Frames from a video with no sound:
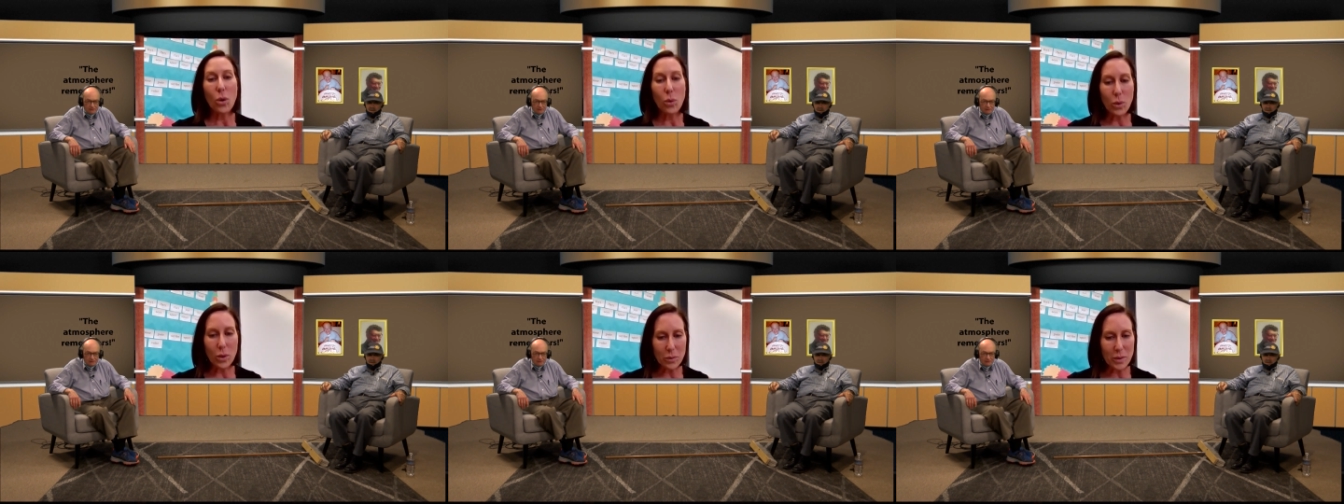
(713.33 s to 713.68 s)

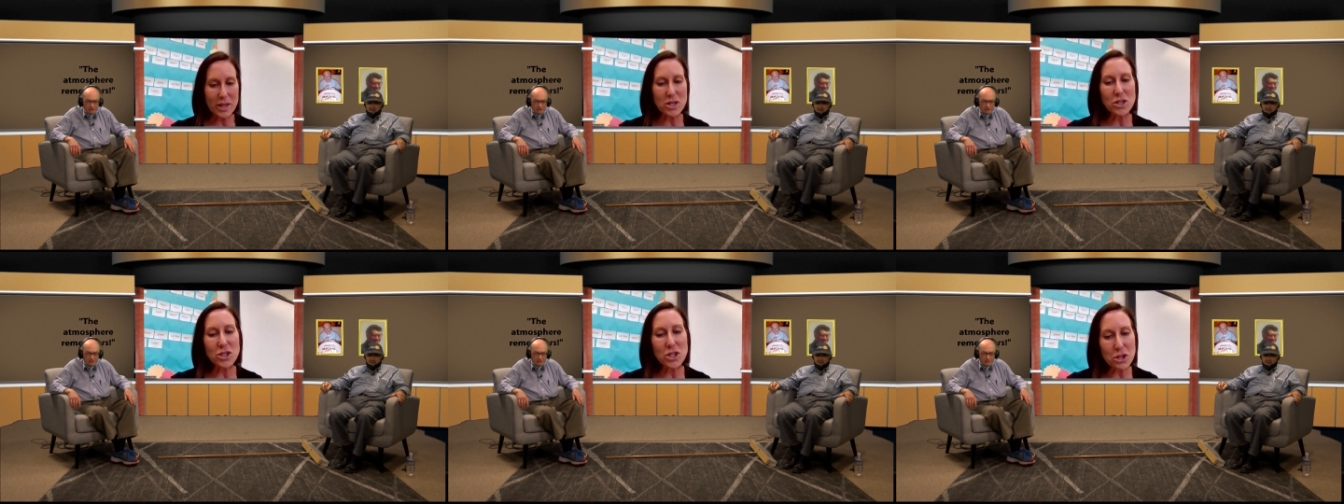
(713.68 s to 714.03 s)
Well,
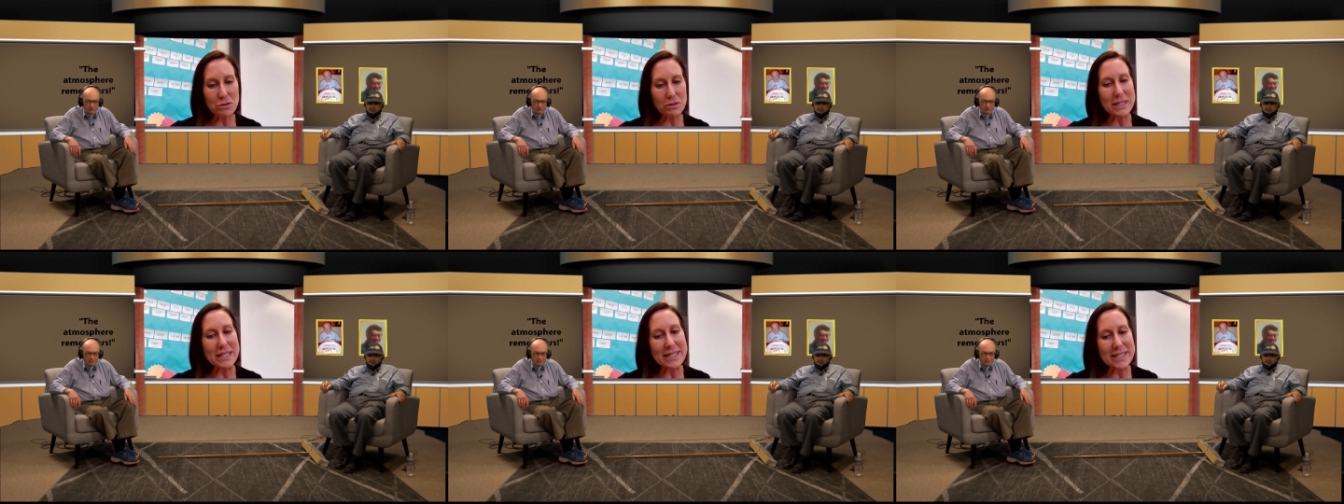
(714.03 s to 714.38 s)
well, there's
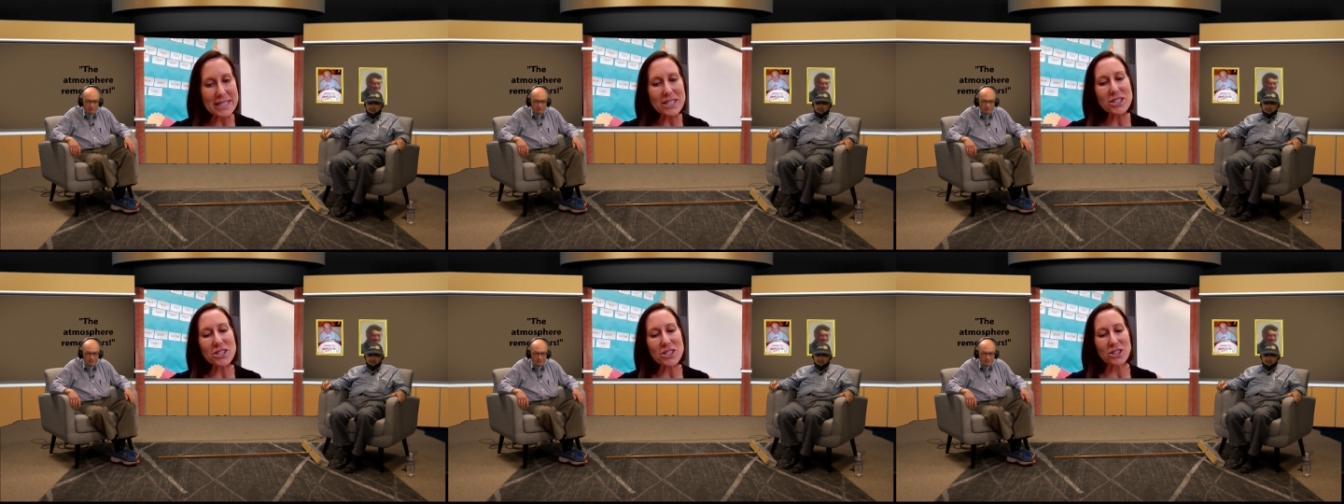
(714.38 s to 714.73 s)
three
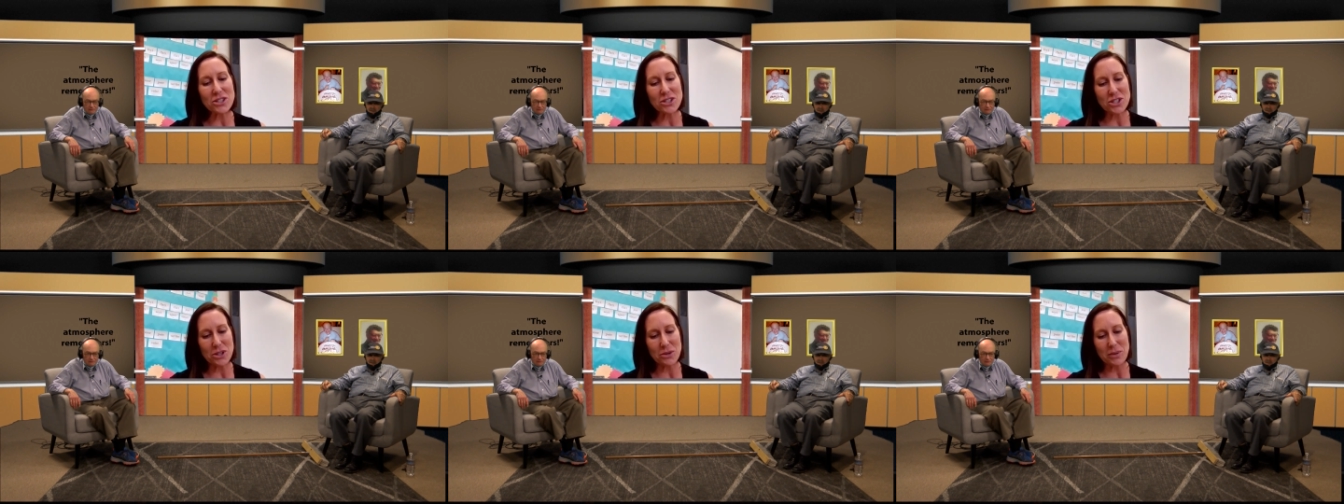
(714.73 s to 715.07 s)

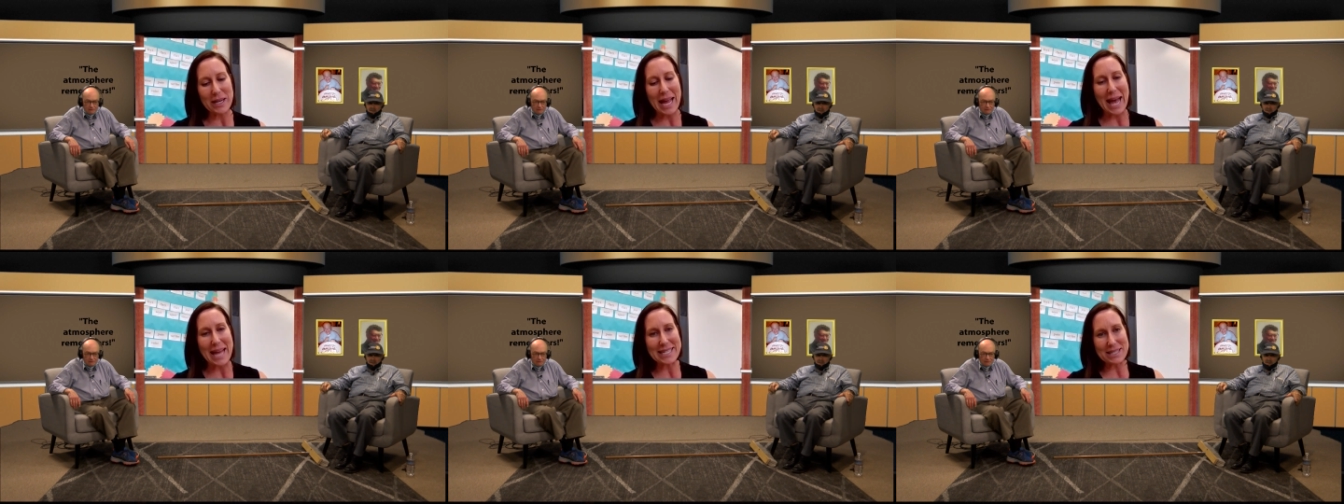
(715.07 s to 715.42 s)
sisters, so
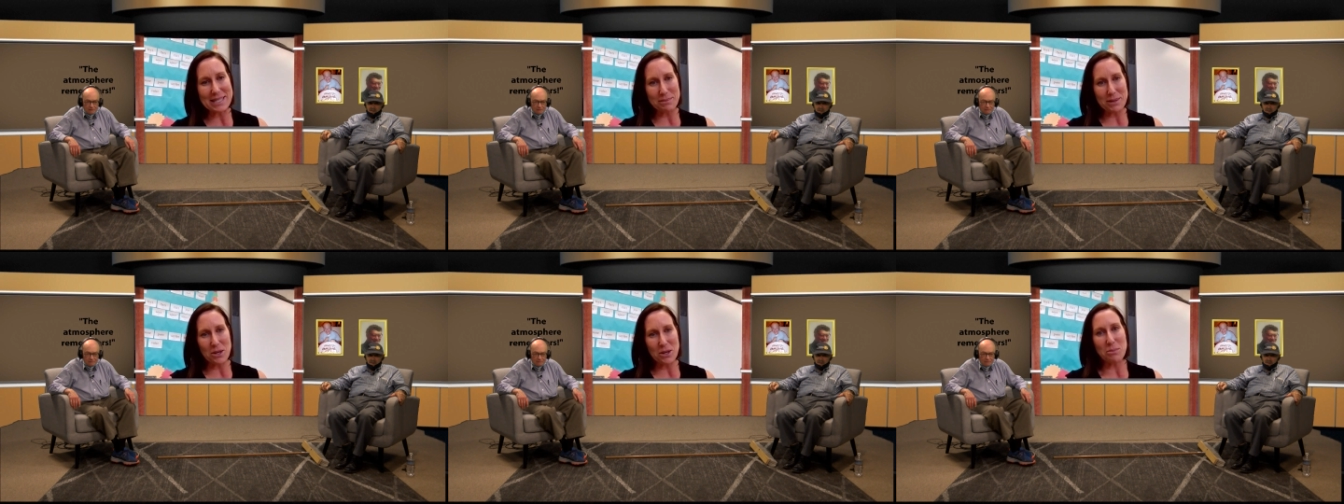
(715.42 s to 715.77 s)
we had
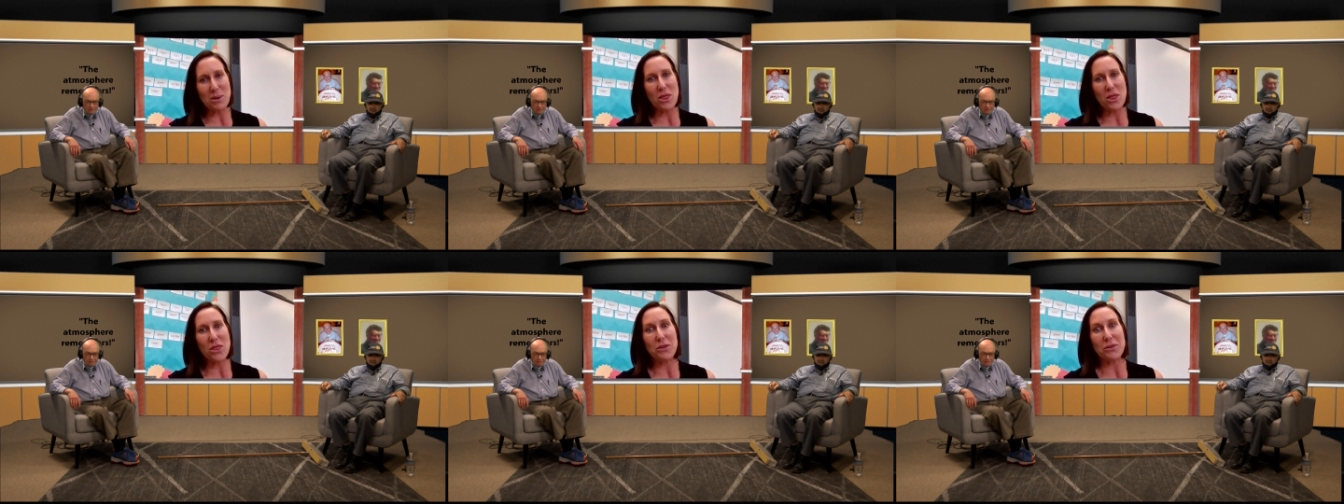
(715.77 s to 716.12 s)
to be
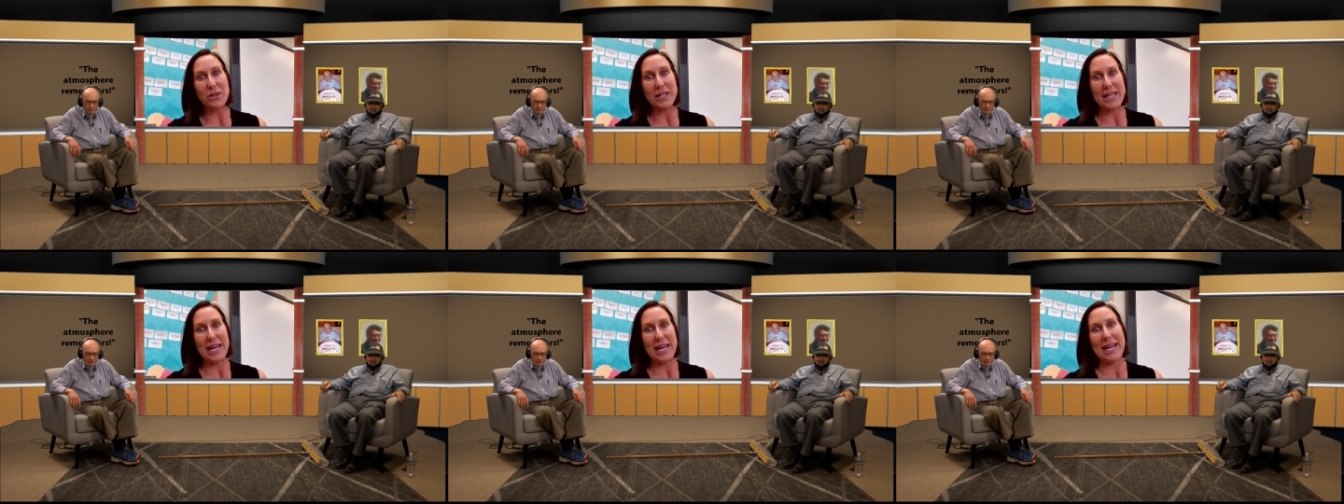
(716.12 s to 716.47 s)
open
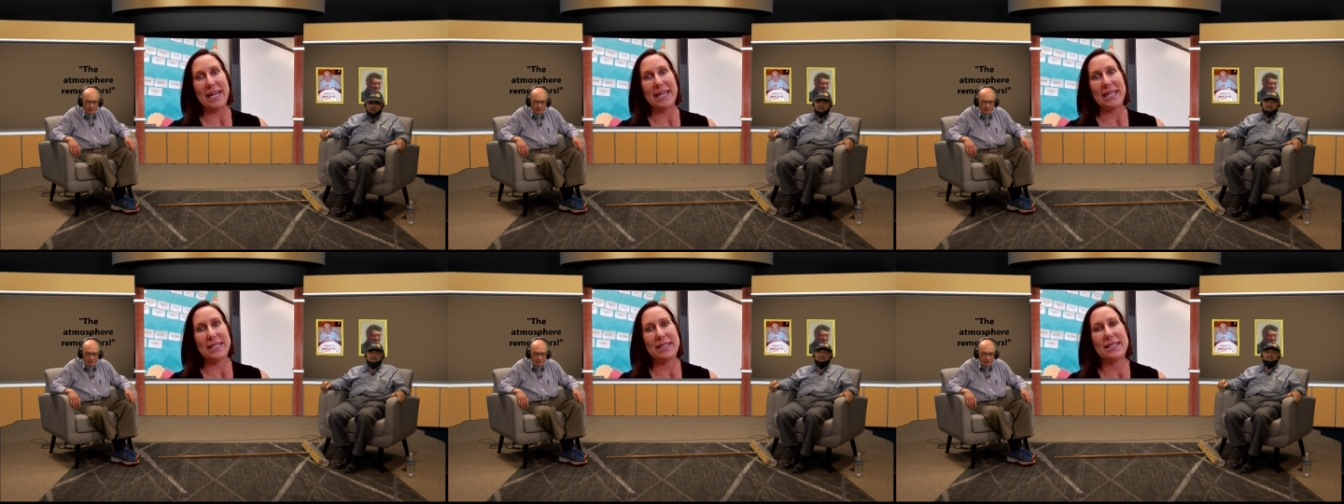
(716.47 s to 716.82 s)
three
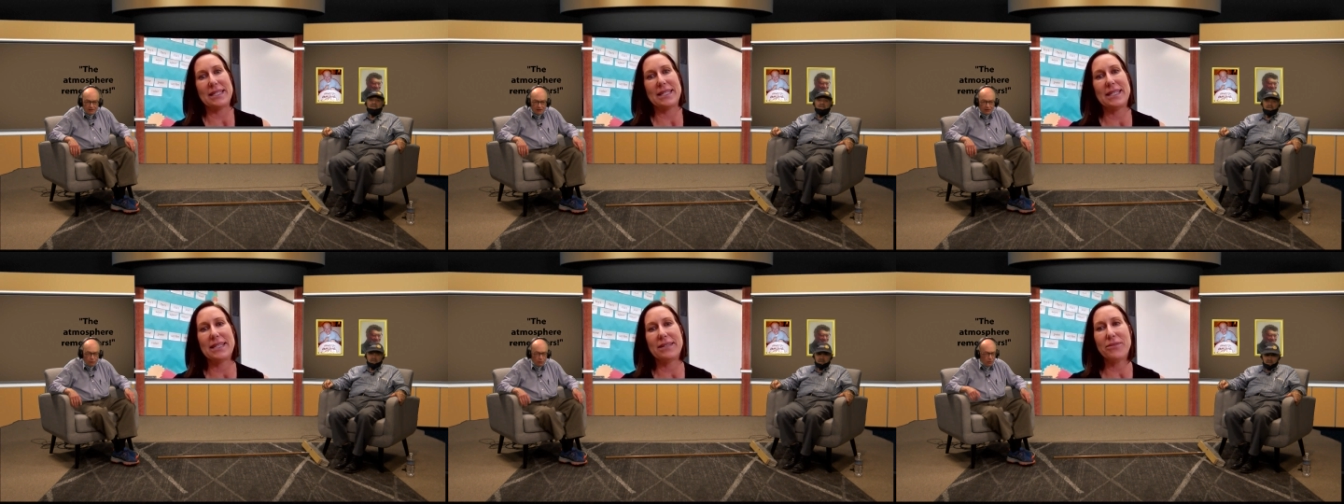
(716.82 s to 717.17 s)

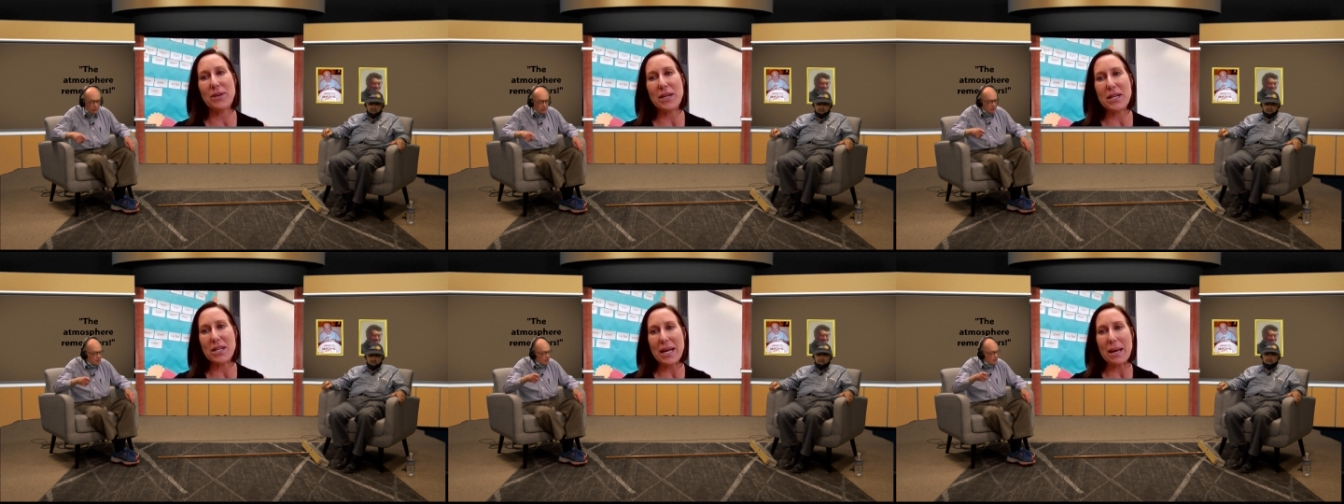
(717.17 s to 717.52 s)
days.
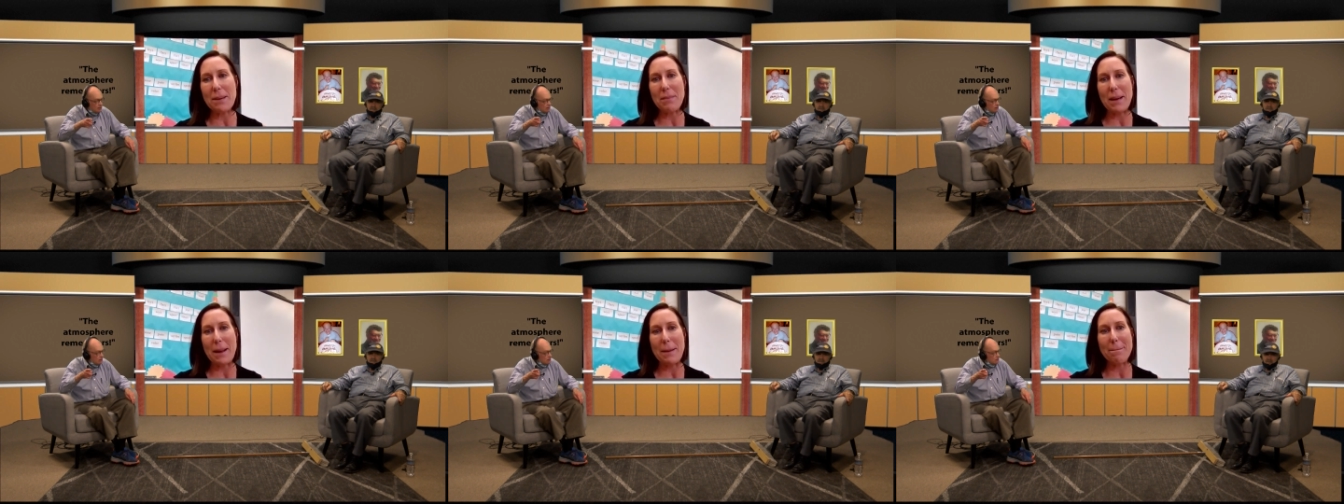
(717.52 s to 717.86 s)
Weren't we they?
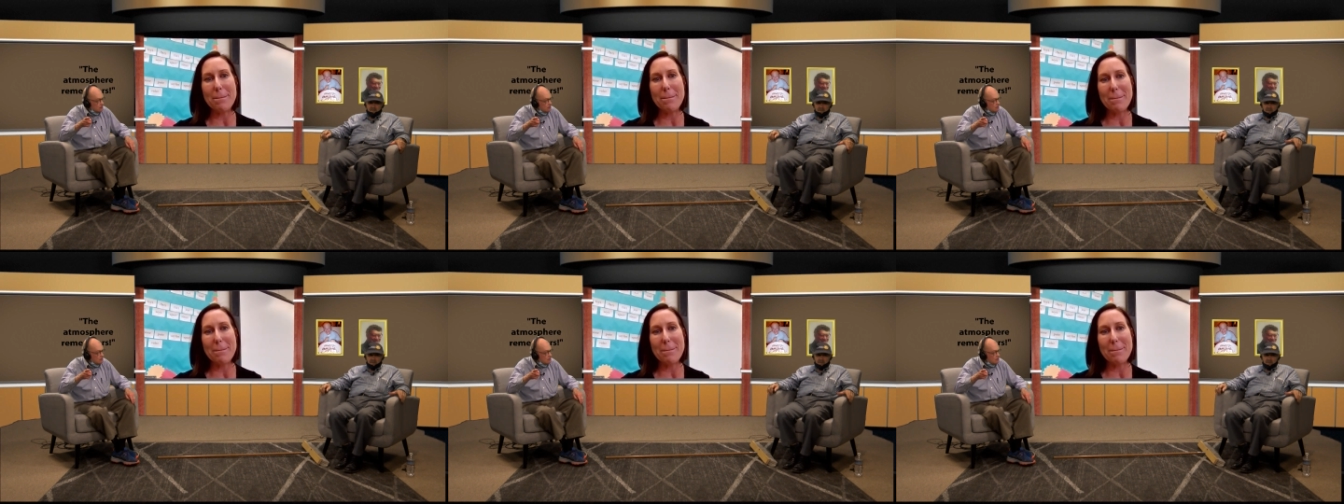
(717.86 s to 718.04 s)
Get my...